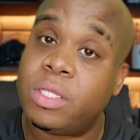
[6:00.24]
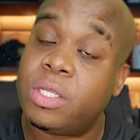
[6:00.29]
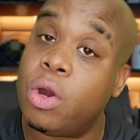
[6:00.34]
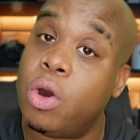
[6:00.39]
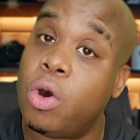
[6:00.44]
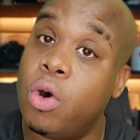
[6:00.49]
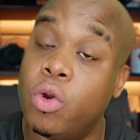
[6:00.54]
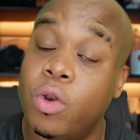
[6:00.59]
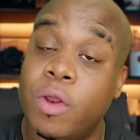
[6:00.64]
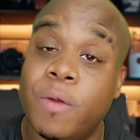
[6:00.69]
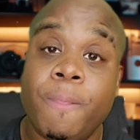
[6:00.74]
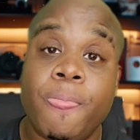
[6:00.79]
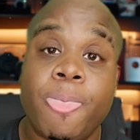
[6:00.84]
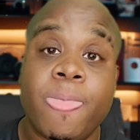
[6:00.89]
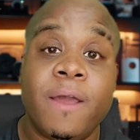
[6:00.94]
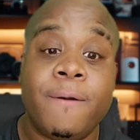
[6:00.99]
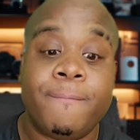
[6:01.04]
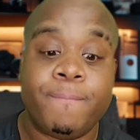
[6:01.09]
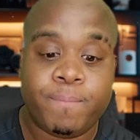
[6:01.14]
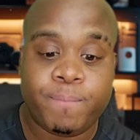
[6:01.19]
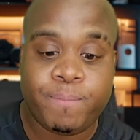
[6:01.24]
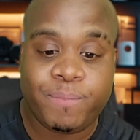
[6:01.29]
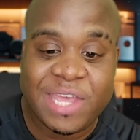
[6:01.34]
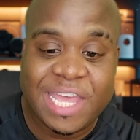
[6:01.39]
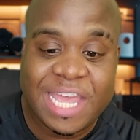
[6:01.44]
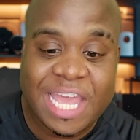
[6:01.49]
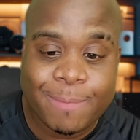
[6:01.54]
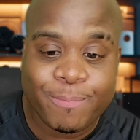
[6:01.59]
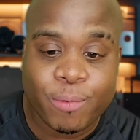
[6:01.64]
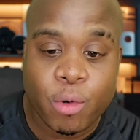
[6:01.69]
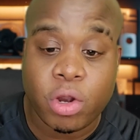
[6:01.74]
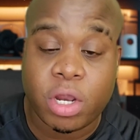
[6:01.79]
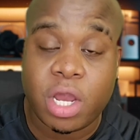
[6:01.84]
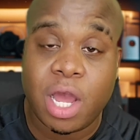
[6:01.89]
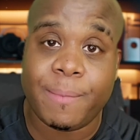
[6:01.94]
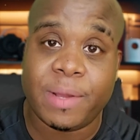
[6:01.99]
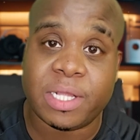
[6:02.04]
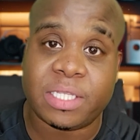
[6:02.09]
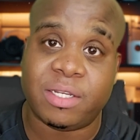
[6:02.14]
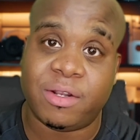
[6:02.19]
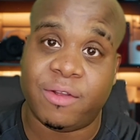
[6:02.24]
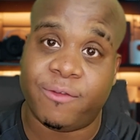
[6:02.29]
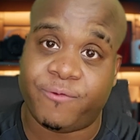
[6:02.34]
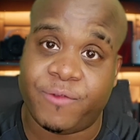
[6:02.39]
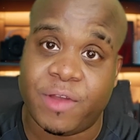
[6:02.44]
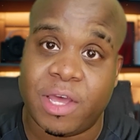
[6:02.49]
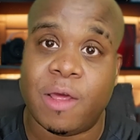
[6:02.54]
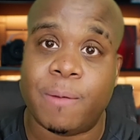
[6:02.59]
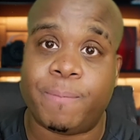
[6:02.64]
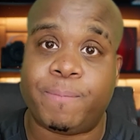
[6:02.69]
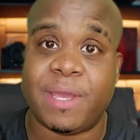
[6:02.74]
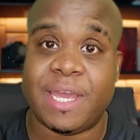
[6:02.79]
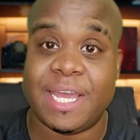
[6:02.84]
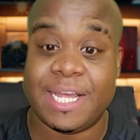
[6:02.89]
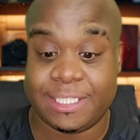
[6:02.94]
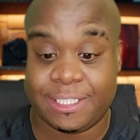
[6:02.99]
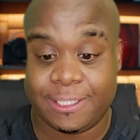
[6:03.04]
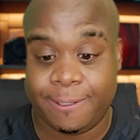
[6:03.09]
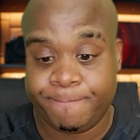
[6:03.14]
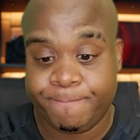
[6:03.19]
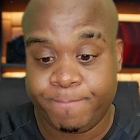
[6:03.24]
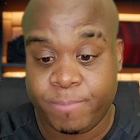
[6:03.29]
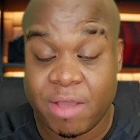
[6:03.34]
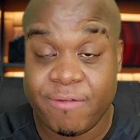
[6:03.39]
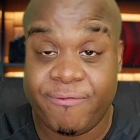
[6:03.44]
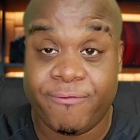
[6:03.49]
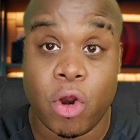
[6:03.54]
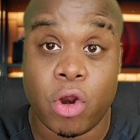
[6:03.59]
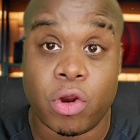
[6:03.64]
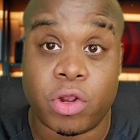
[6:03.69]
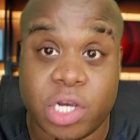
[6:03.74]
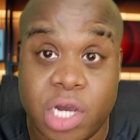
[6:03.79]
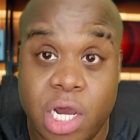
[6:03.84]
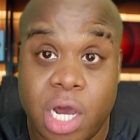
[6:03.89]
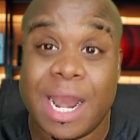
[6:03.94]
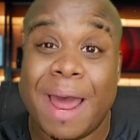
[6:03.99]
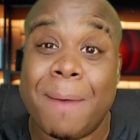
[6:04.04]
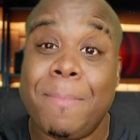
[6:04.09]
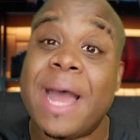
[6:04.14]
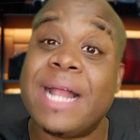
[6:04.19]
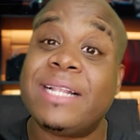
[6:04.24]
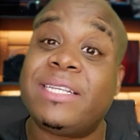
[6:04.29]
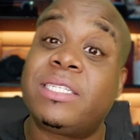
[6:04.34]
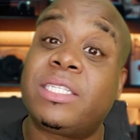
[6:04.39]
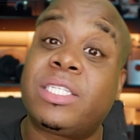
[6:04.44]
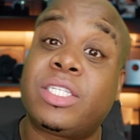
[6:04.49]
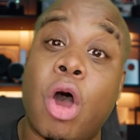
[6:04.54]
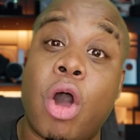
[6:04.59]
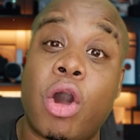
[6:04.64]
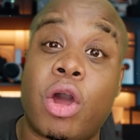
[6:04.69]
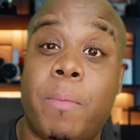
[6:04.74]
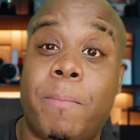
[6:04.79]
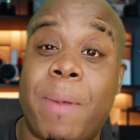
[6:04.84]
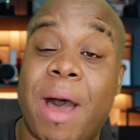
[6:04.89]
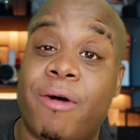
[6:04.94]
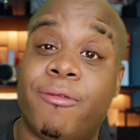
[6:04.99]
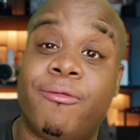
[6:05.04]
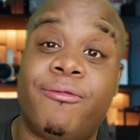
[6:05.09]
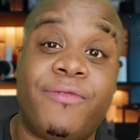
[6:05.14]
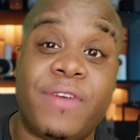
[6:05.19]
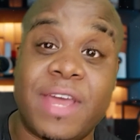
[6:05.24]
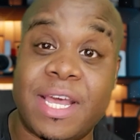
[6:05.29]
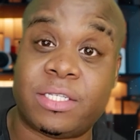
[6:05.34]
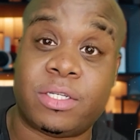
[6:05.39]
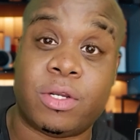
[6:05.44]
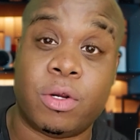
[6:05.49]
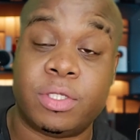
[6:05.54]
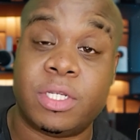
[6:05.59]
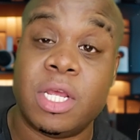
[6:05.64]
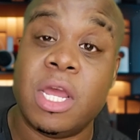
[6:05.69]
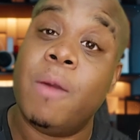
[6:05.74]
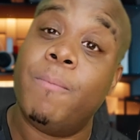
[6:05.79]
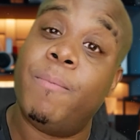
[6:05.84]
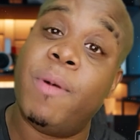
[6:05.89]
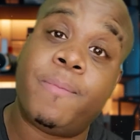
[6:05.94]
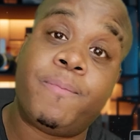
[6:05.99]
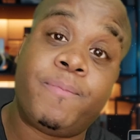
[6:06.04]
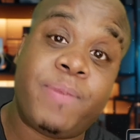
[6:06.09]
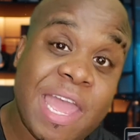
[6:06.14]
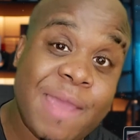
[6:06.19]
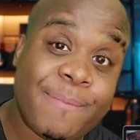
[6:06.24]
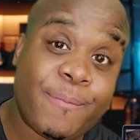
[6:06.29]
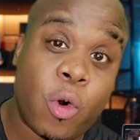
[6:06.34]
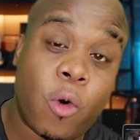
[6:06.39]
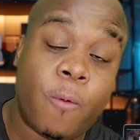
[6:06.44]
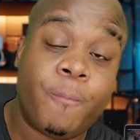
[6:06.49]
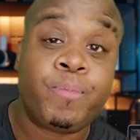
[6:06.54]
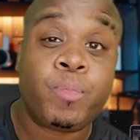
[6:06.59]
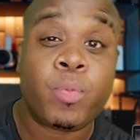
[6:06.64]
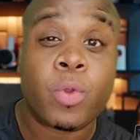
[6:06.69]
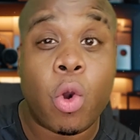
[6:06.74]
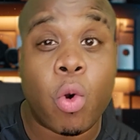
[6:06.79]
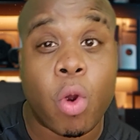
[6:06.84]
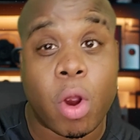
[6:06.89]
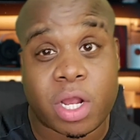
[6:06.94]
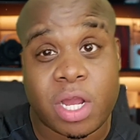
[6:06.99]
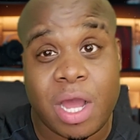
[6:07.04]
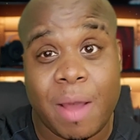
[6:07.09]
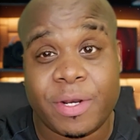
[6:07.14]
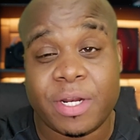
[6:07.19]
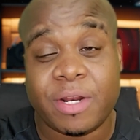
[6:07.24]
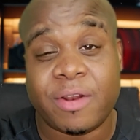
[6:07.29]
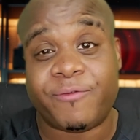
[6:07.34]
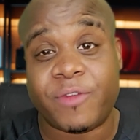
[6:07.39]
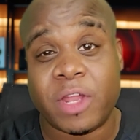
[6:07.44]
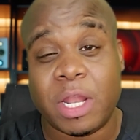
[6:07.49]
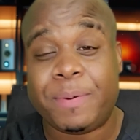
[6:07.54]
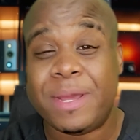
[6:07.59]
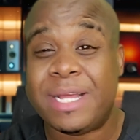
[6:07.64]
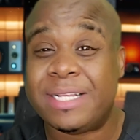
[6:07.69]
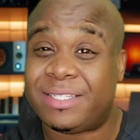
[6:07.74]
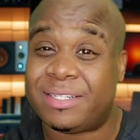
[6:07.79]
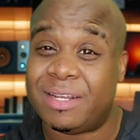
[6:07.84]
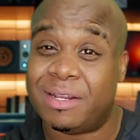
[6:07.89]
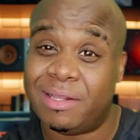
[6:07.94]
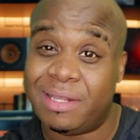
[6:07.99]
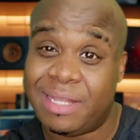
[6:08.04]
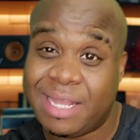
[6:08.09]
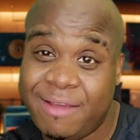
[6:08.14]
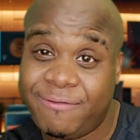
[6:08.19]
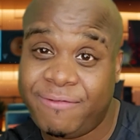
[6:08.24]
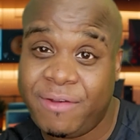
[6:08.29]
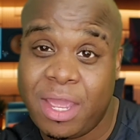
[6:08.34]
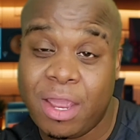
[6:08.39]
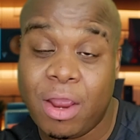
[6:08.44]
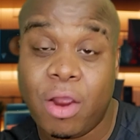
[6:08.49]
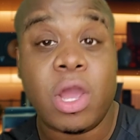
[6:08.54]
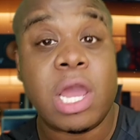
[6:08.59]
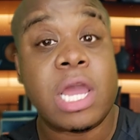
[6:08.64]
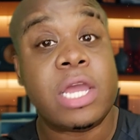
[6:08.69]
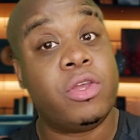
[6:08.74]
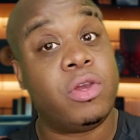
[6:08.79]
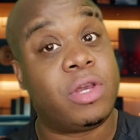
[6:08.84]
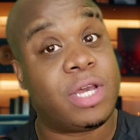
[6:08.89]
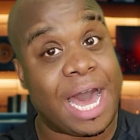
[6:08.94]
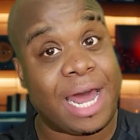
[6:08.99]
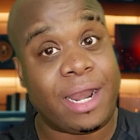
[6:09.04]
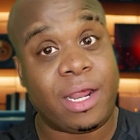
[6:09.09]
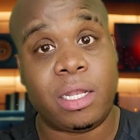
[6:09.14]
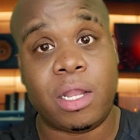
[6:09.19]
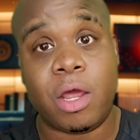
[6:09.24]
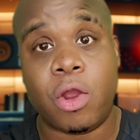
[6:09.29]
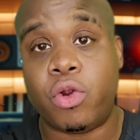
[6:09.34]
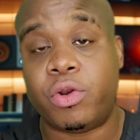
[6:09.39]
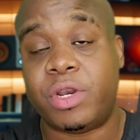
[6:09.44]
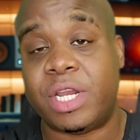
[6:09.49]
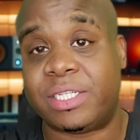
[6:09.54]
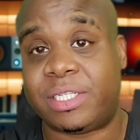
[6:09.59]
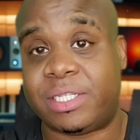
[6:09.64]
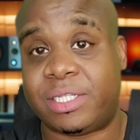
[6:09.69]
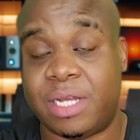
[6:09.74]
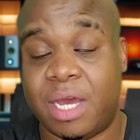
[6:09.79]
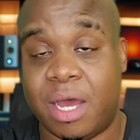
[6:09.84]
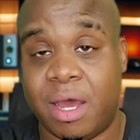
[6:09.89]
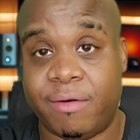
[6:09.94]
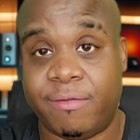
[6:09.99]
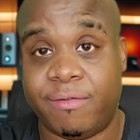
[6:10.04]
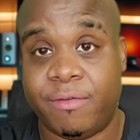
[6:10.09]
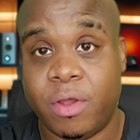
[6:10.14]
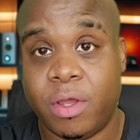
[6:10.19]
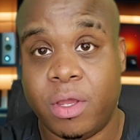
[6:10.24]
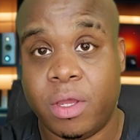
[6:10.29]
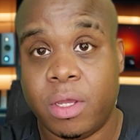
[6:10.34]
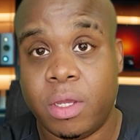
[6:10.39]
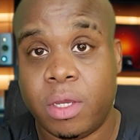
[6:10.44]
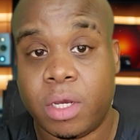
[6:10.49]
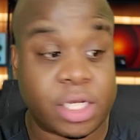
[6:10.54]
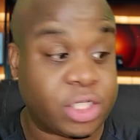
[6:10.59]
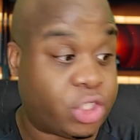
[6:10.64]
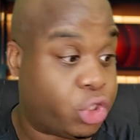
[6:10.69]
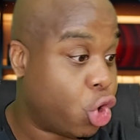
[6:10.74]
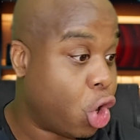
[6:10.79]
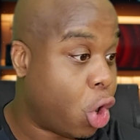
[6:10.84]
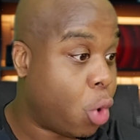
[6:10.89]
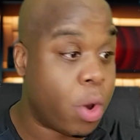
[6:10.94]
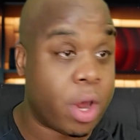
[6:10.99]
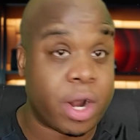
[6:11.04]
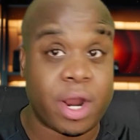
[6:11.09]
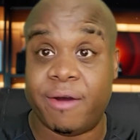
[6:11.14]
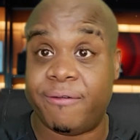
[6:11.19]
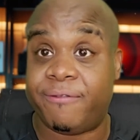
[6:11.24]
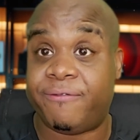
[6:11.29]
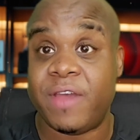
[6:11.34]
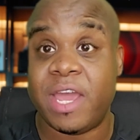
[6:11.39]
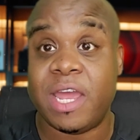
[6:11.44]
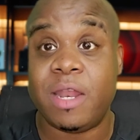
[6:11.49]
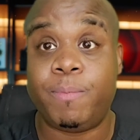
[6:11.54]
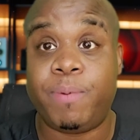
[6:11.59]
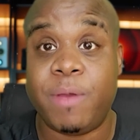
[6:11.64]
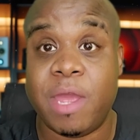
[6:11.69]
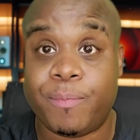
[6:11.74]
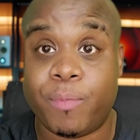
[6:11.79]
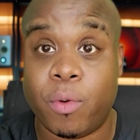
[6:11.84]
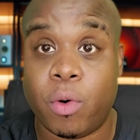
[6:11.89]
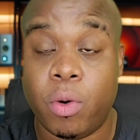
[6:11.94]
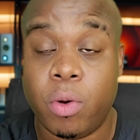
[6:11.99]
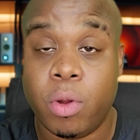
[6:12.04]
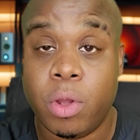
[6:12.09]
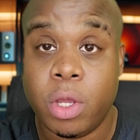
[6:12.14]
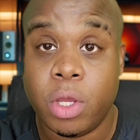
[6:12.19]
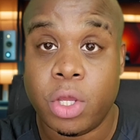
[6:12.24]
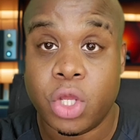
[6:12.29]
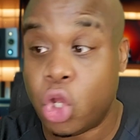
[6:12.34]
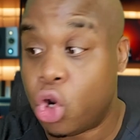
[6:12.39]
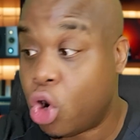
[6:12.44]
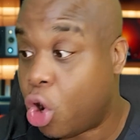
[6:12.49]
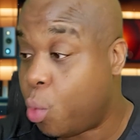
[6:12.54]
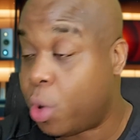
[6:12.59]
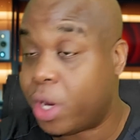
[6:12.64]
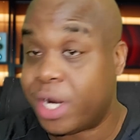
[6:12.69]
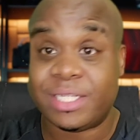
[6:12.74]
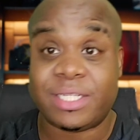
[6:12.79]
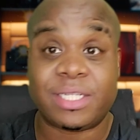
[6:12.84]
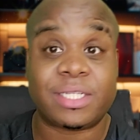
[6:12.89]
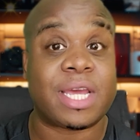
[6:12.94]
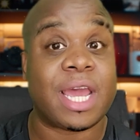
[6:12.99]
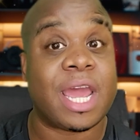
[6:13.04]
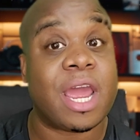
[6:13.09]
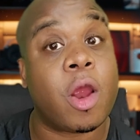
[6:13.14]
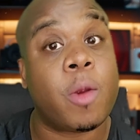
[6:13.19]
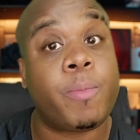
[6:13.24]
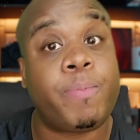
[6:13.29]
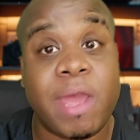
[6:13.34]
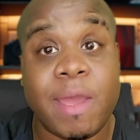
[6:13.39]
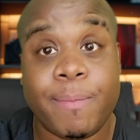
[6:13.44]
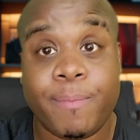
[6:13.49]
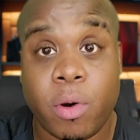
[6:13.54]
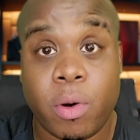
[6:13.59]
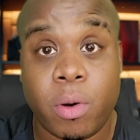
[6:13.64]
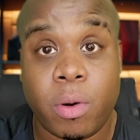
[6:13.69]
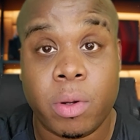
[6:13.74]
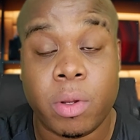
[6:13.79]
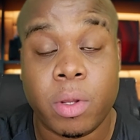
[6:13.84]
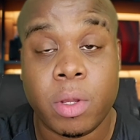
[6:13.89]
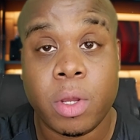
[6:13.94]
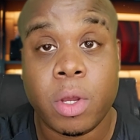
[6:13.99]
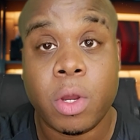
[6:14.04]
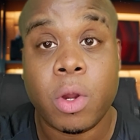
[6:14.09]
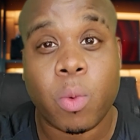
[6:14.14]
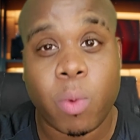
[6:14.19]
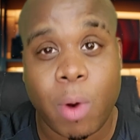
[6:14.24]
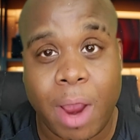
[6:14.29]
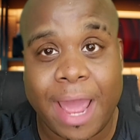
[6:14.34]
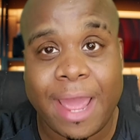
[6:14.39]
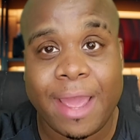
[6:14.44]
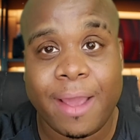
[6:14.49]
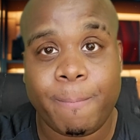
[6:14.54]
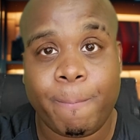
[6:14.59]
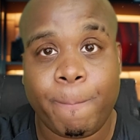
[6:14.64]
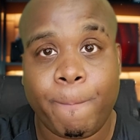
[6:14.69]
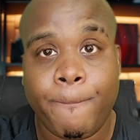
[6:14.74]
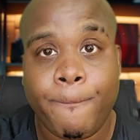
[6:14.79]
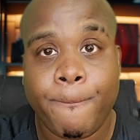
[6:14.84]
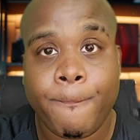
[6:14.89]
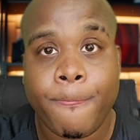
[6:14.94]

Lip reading: Dude, people come into the Philippines for good. I'm not just talking about visitors, but people who are coming to the Philippines to live here, you got to learn this stuff because you don't want to offend people. You don't want to scare people, right?